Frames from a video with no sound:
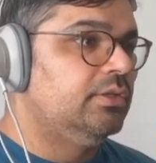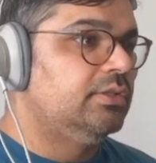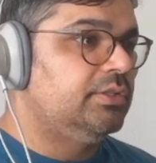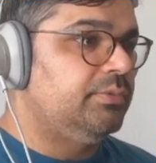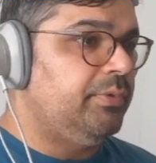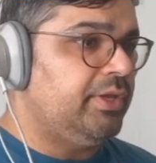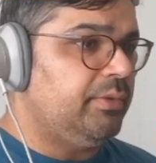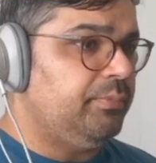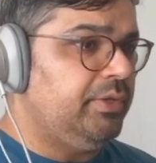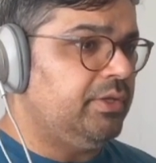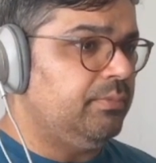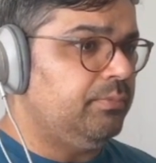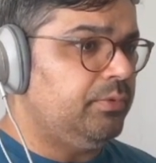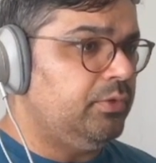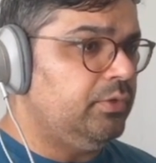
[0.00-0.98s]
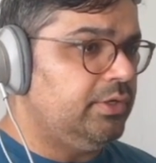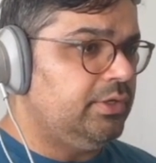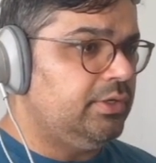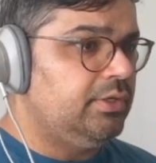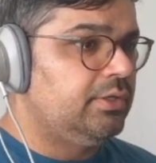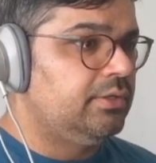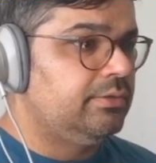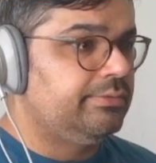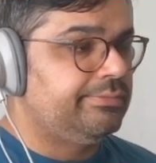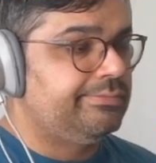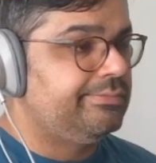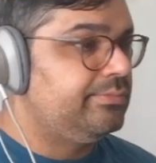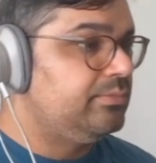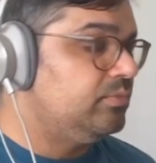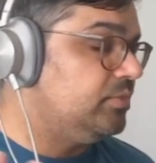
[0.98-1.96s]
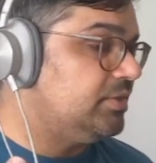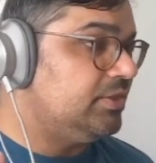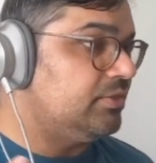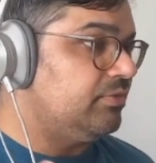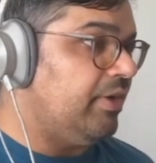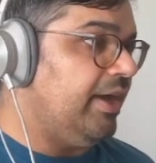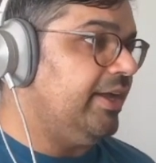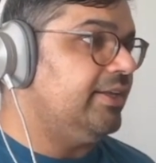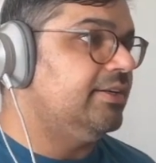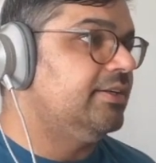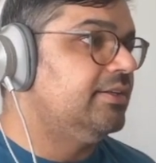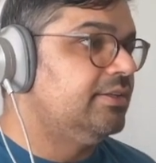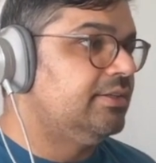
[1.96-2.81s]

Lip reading: Make it be computed, which is fine.